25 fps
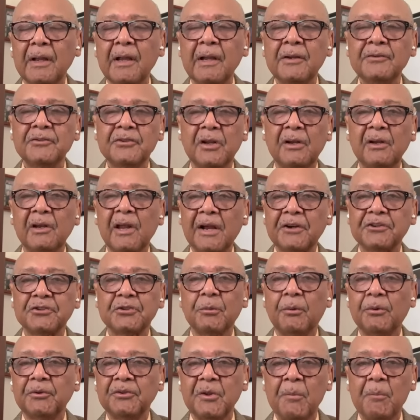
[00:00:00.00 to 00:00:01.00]

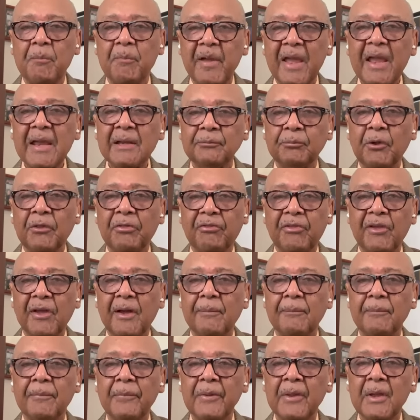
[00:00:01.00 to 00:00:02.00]
intellectual debate with
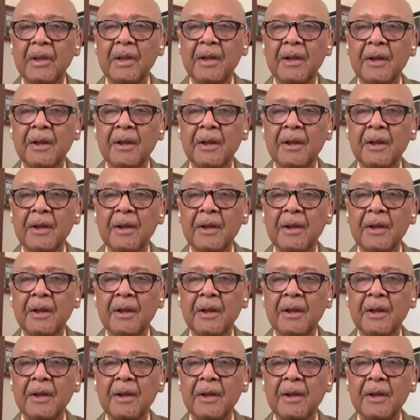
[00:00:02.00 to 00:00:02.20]
them,